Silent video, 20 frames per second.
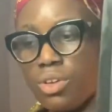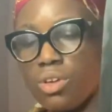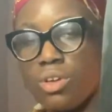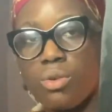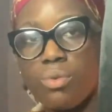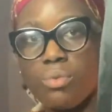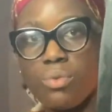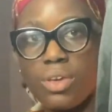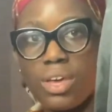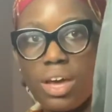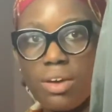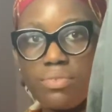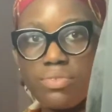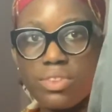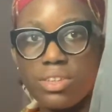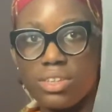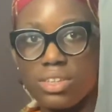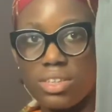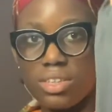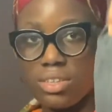We have
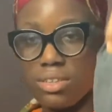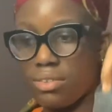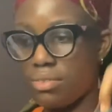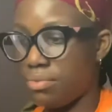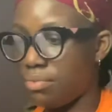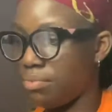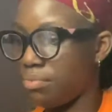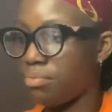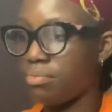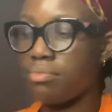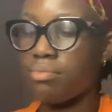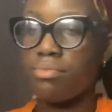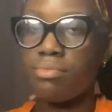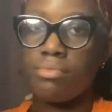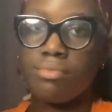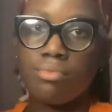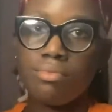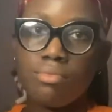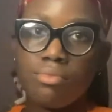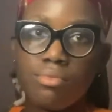this.
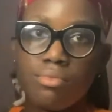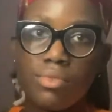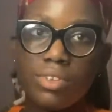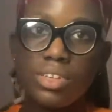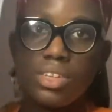This is